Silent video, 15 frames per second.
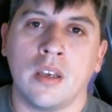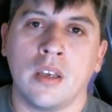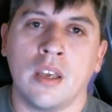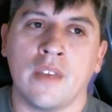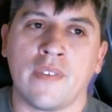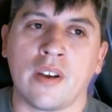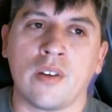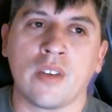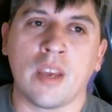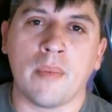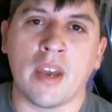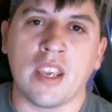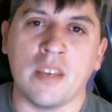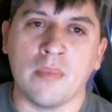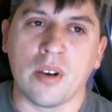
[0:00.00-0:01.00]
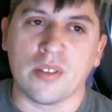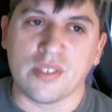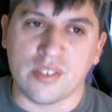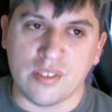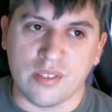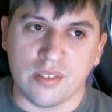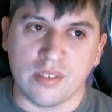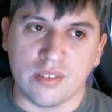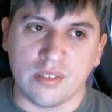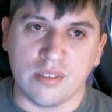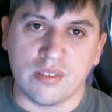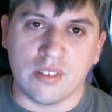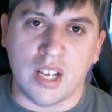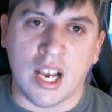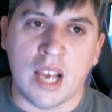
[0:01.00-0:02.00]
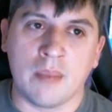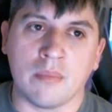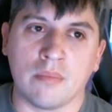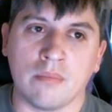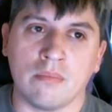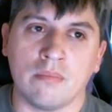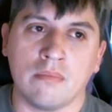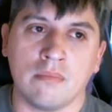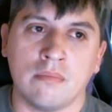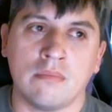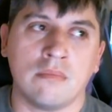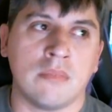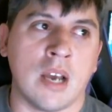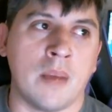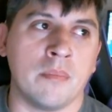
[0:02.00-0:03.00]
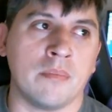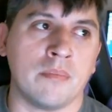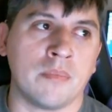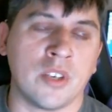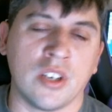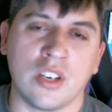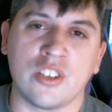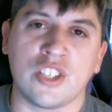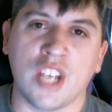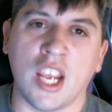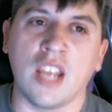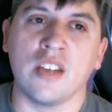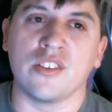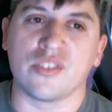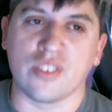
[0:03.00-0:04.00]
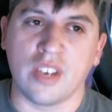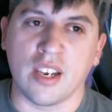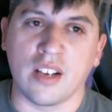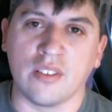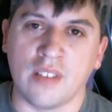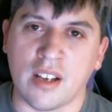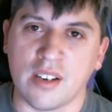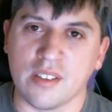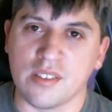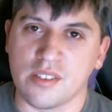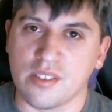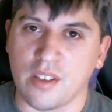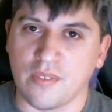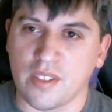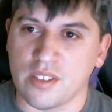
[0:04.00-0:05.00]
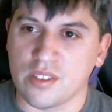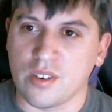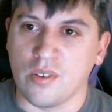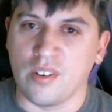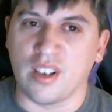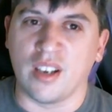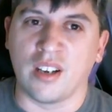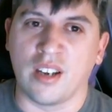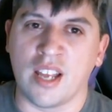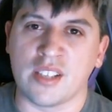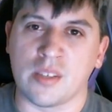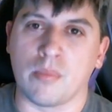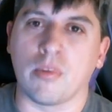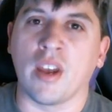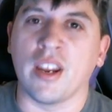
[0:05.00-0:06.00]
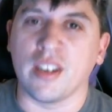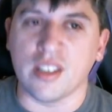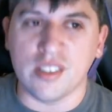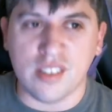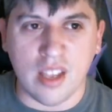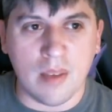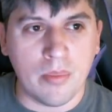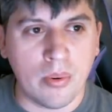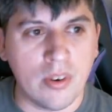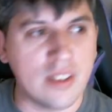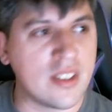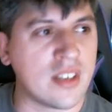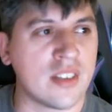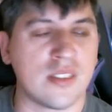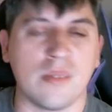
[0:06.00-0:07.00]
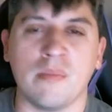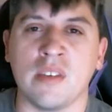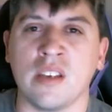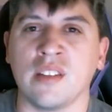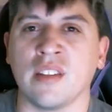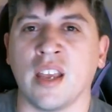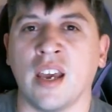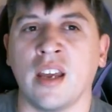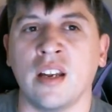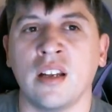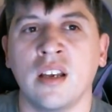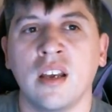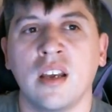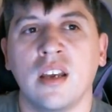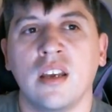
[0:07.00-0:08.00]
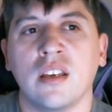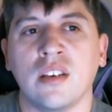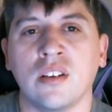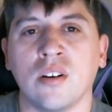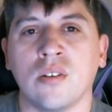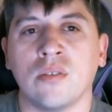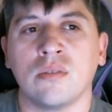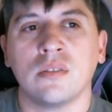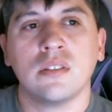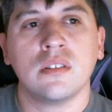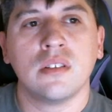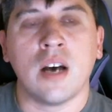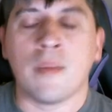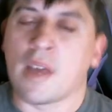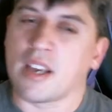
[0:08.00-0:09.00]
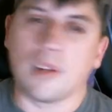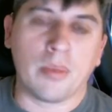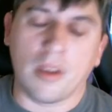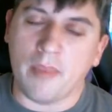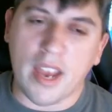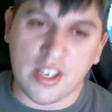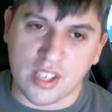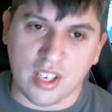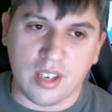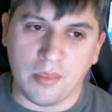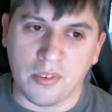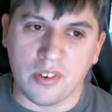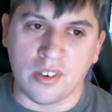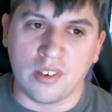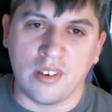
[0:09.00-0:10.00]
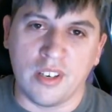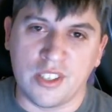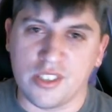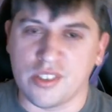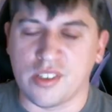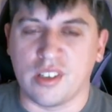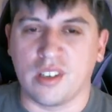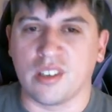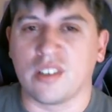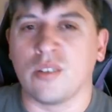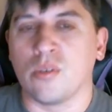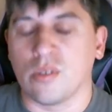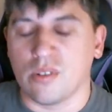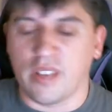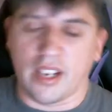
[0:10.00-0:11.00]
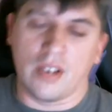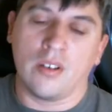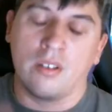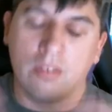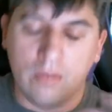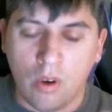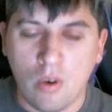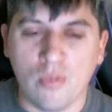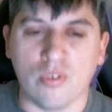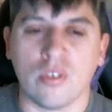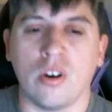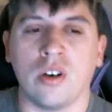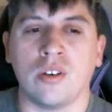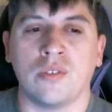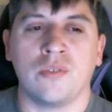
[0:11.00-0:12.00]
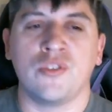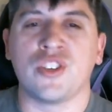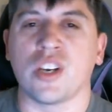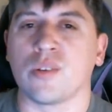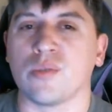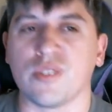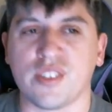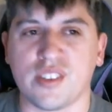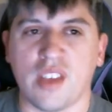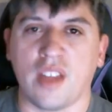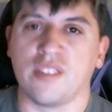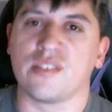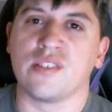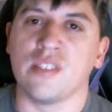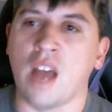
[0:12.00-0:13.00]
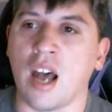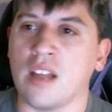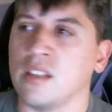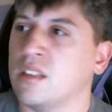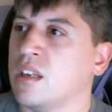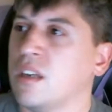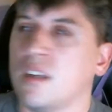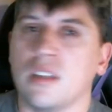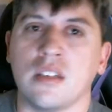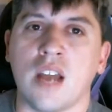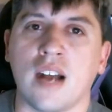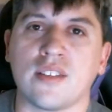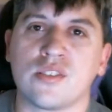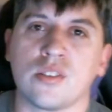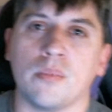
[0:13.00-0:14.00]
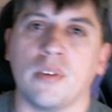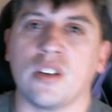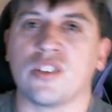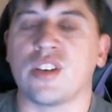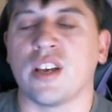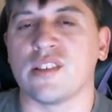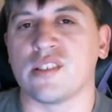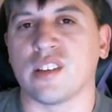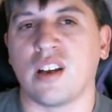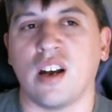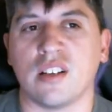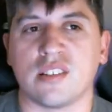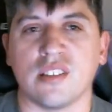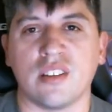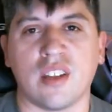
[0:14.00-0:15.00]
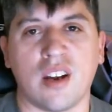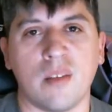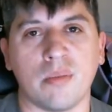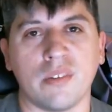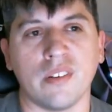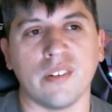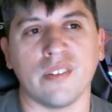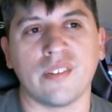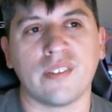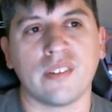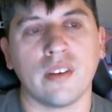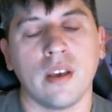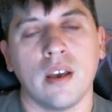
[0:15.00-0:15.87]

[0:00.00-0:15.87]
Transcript: if I don't get my emotes soon, I'm going to change like a lot of the stuff that's going on as a branding standpoint. That doesn't mean that, I'm not going to play Magic anymore. It's just going to cover like a overall general sense, not so much as the content that I produce.